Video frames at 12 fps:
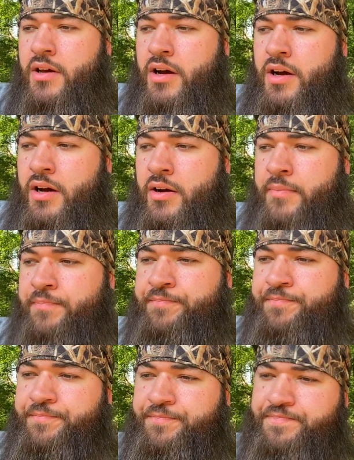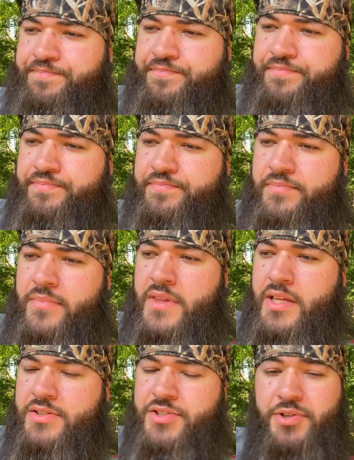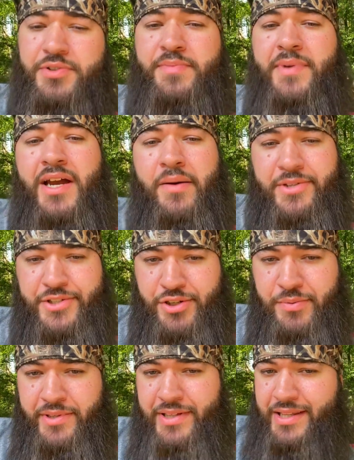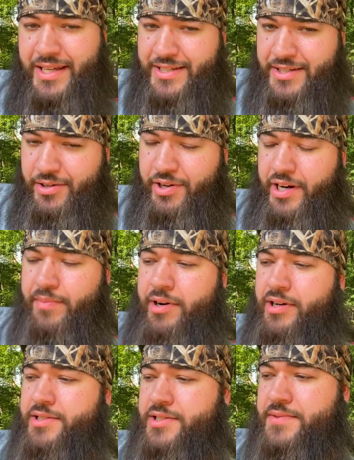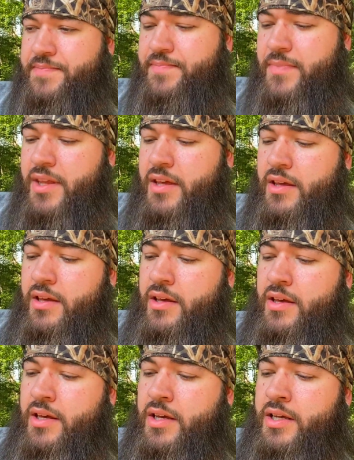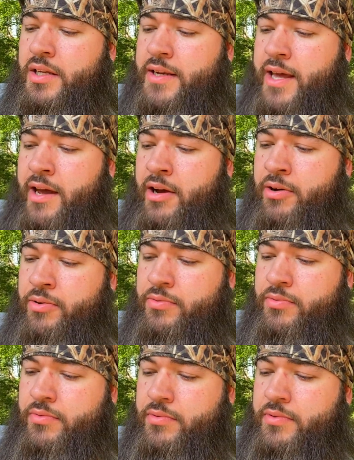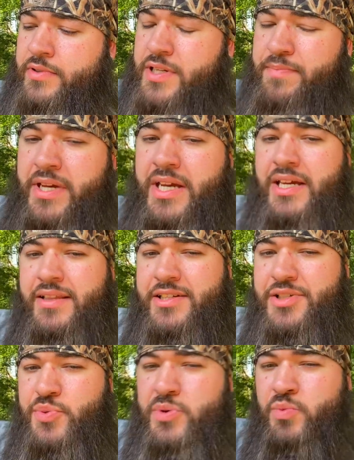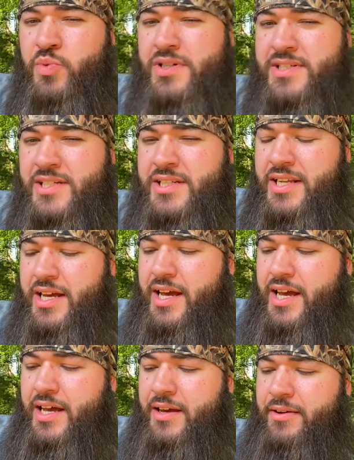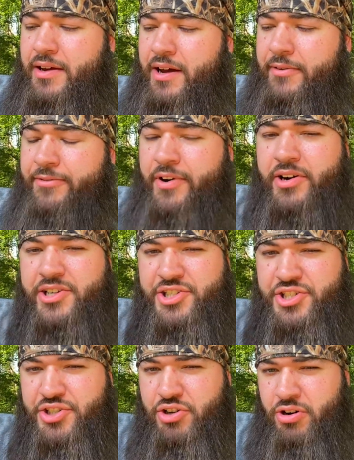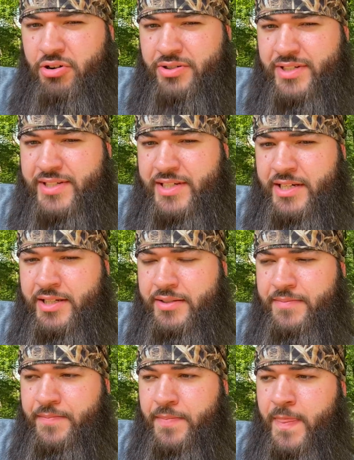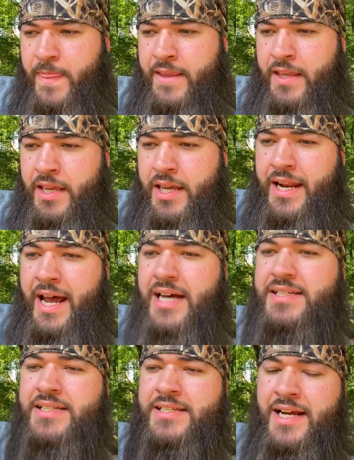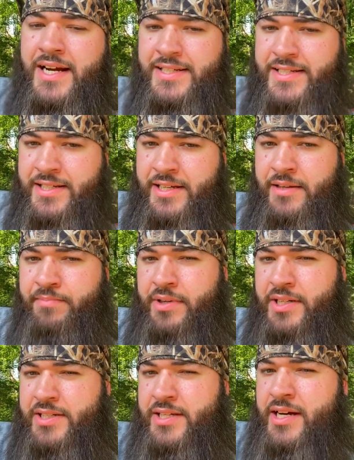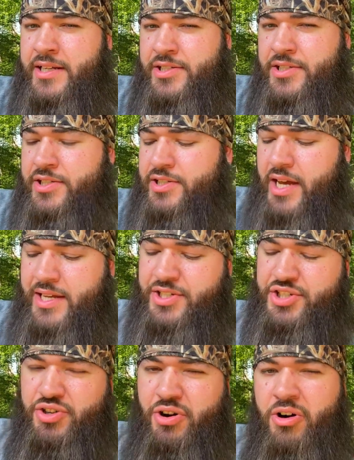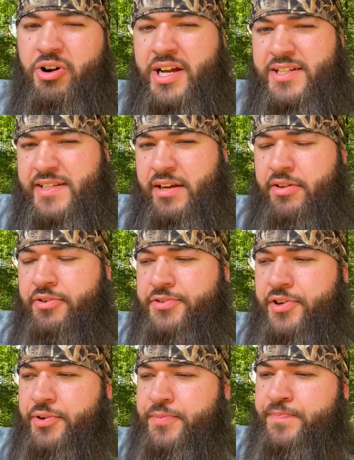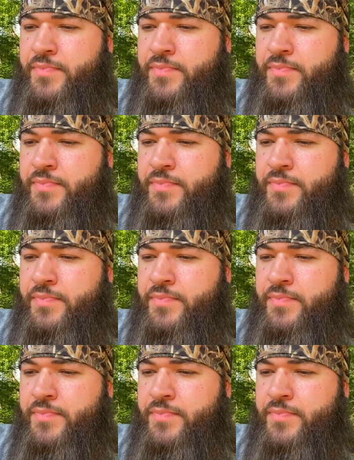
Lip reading: So to me, I'm assuming that that's the creek moss. Now to me, this one wasn't a very strong scent. It has a nice scent, but it's not as strong as the other two.